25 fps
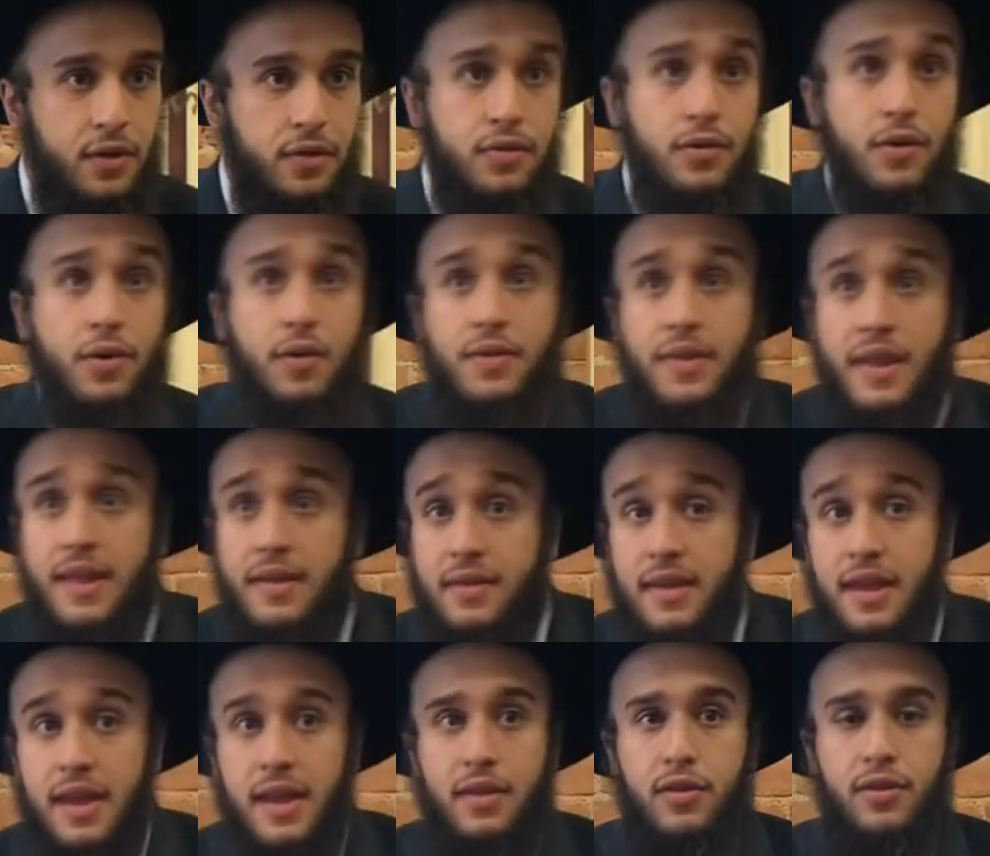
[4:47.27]
So they
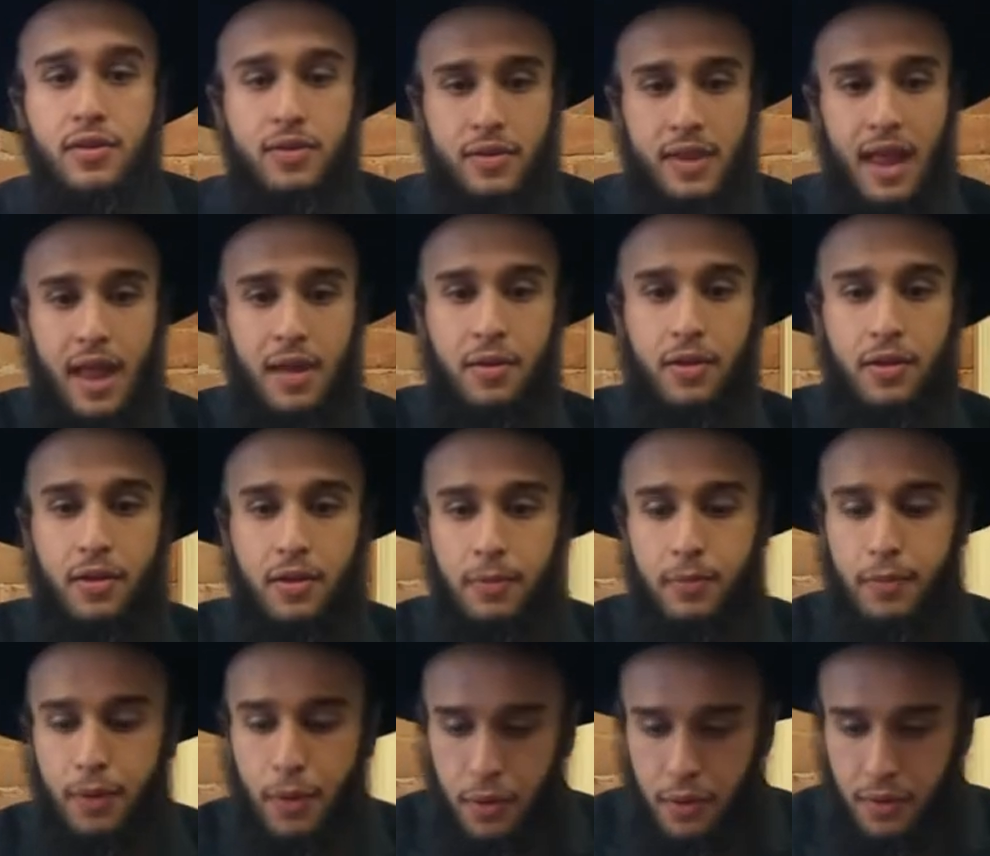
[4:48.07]
see 10 little
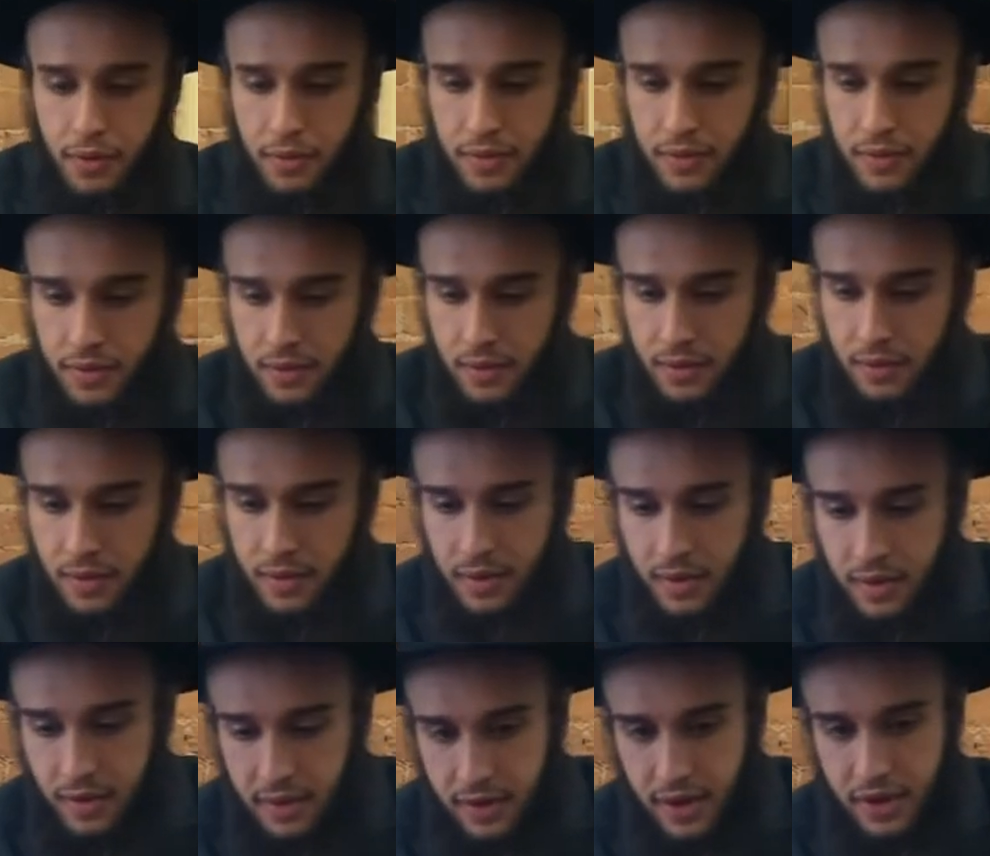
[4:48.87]
bowls,
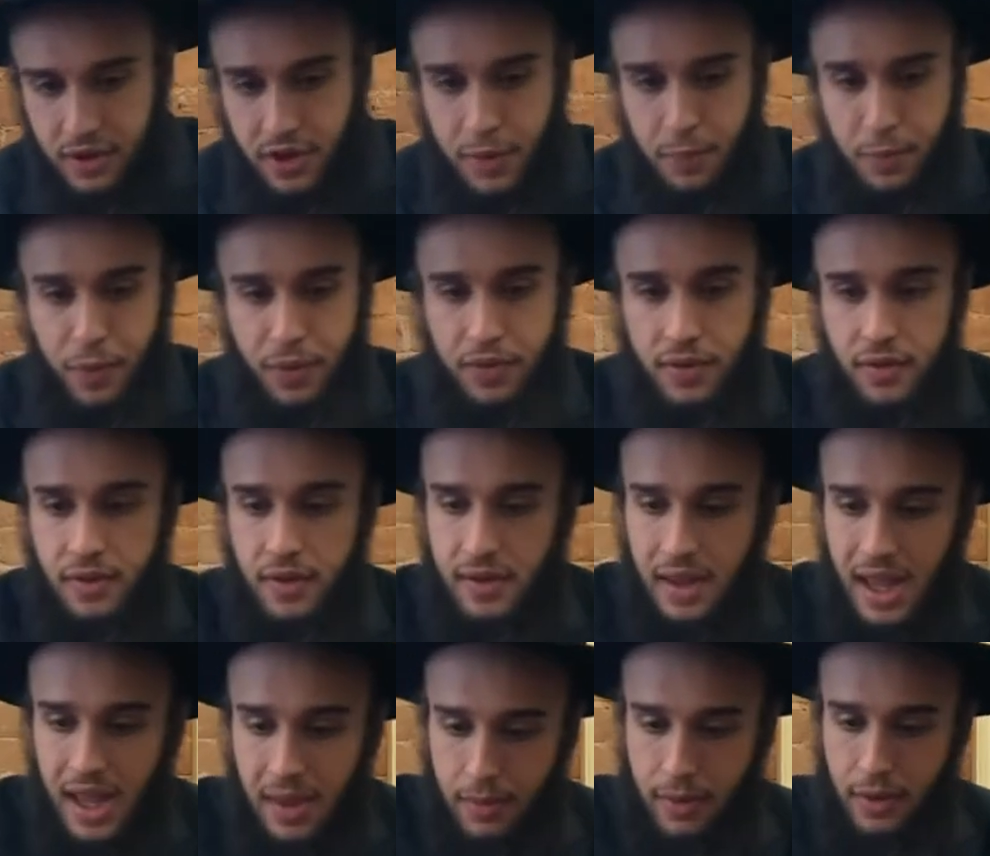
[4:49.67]
she puts on the
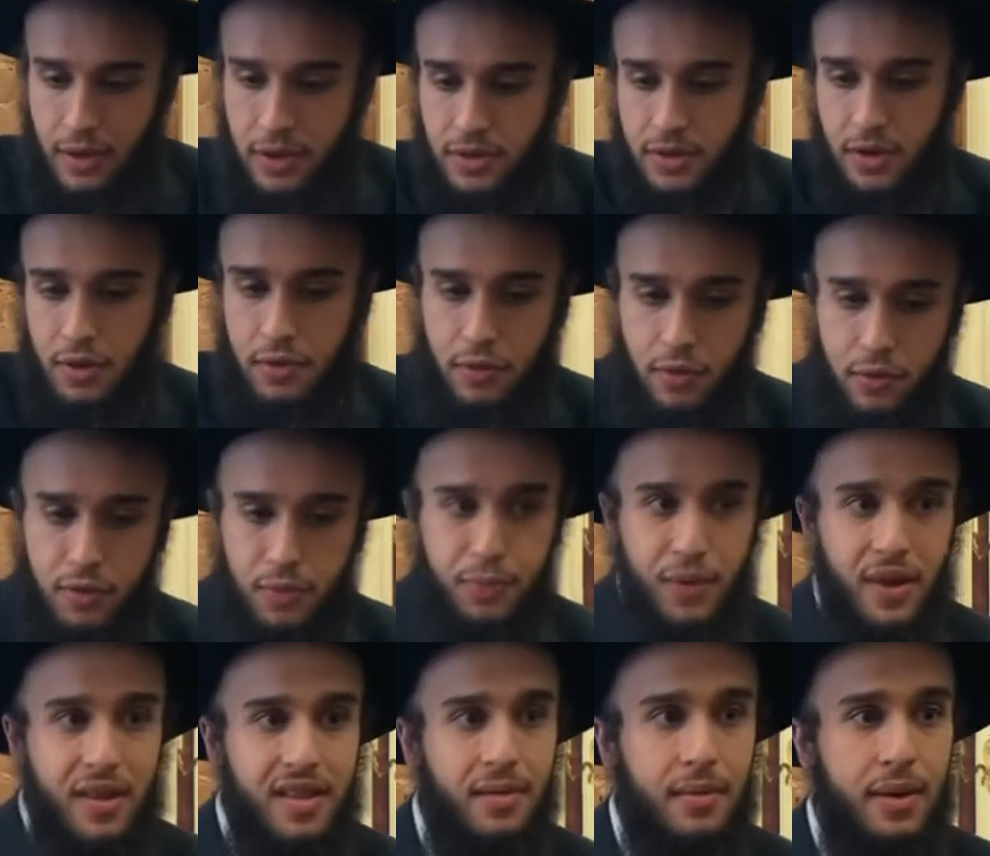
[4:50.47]
table, and she starts to
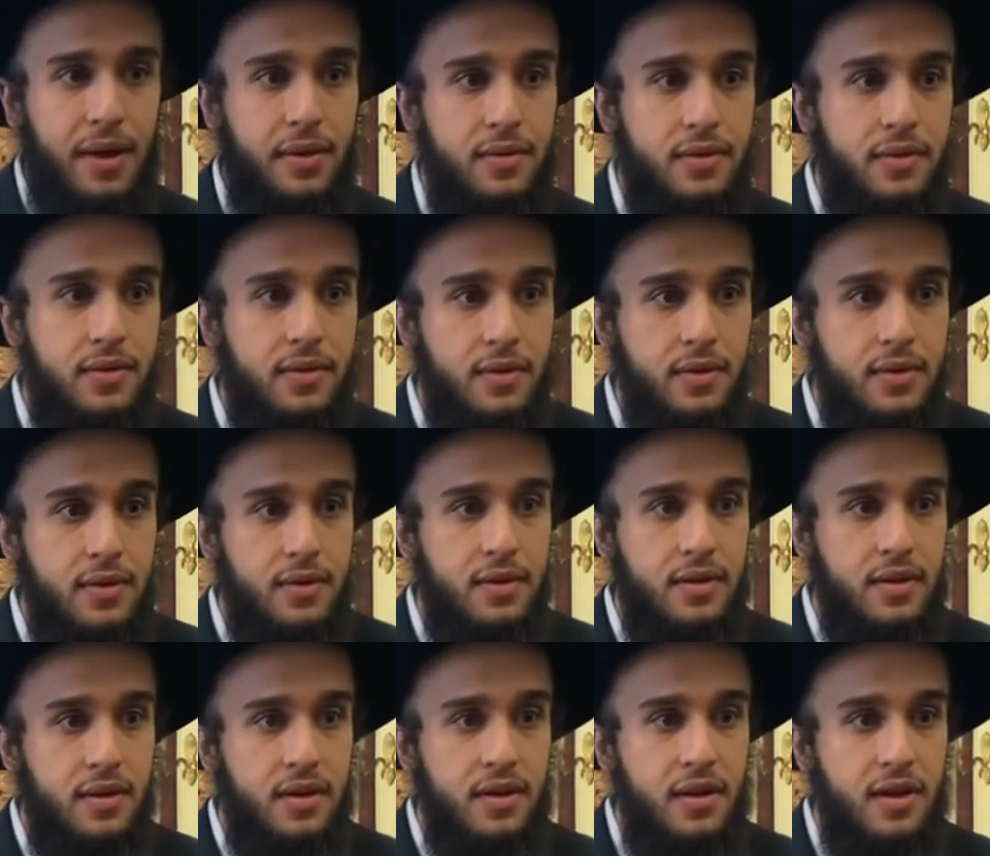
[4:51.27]
spread them out.
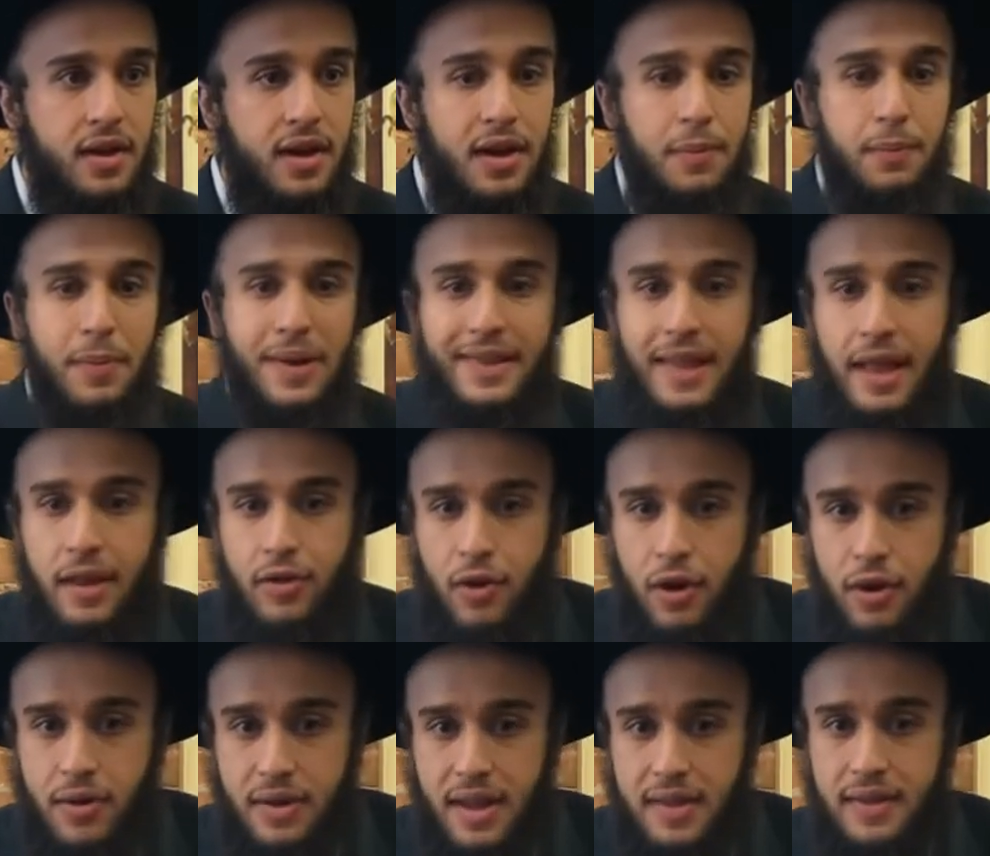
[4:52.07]
But they
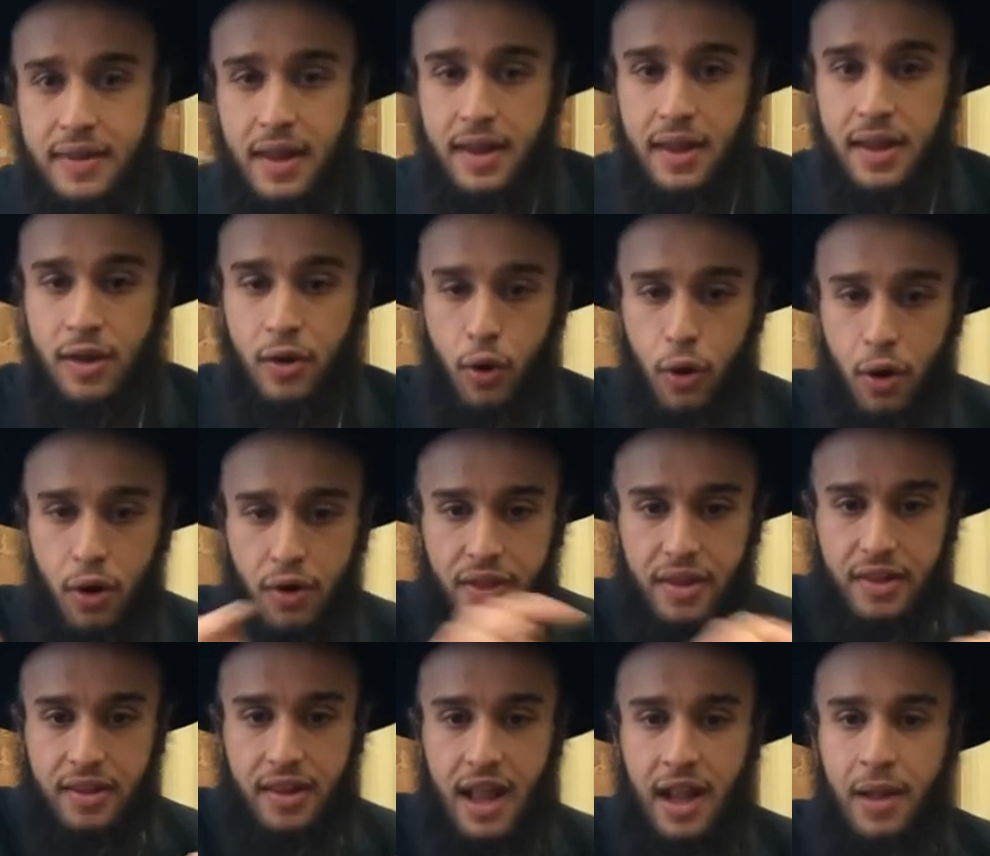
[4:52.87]
notice that in all
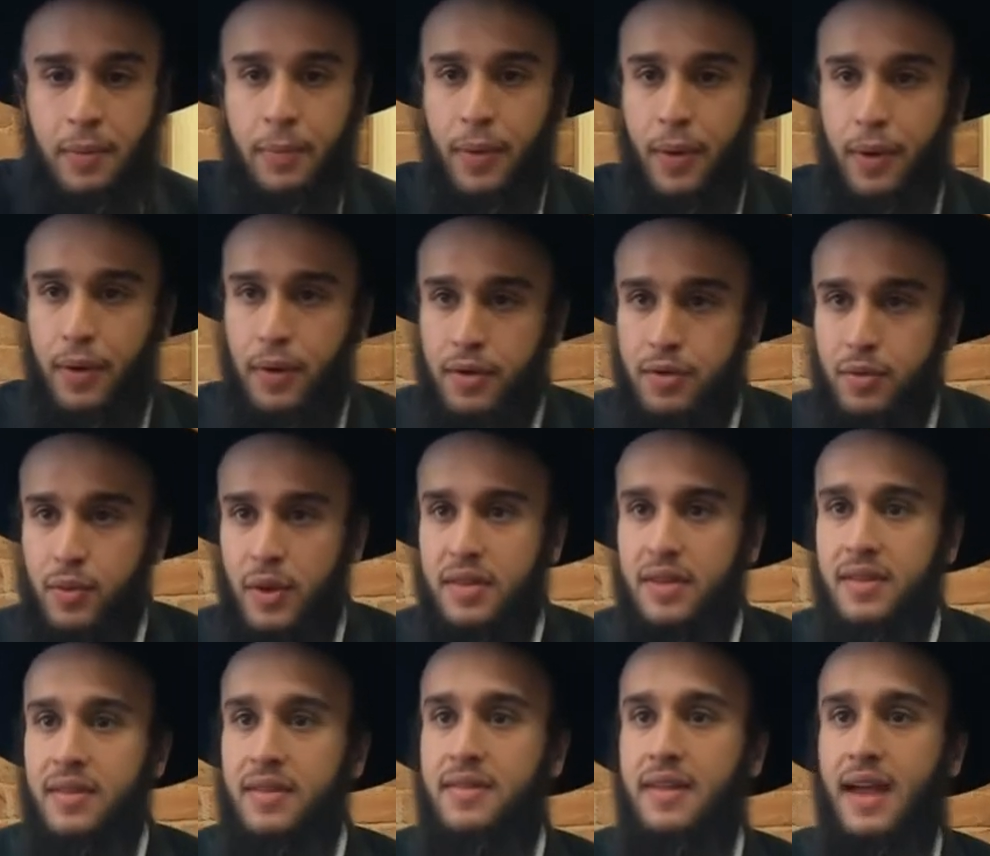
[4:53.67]
the 10 bowls,
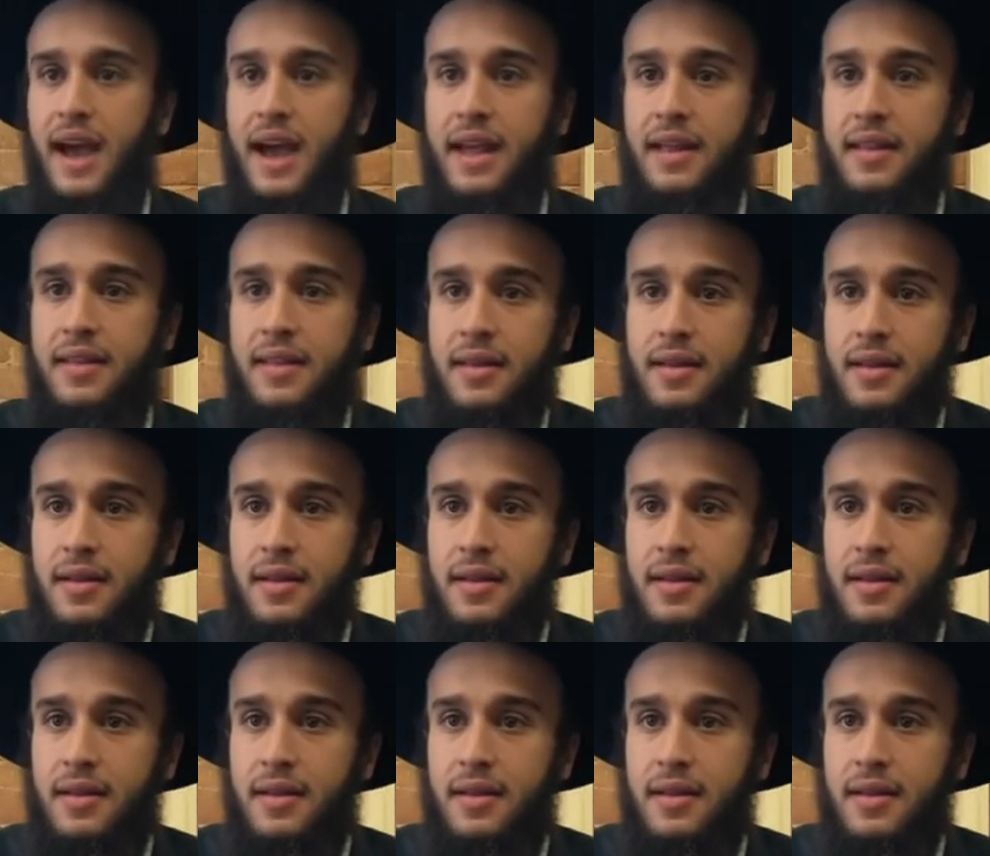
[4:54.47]
what's inside?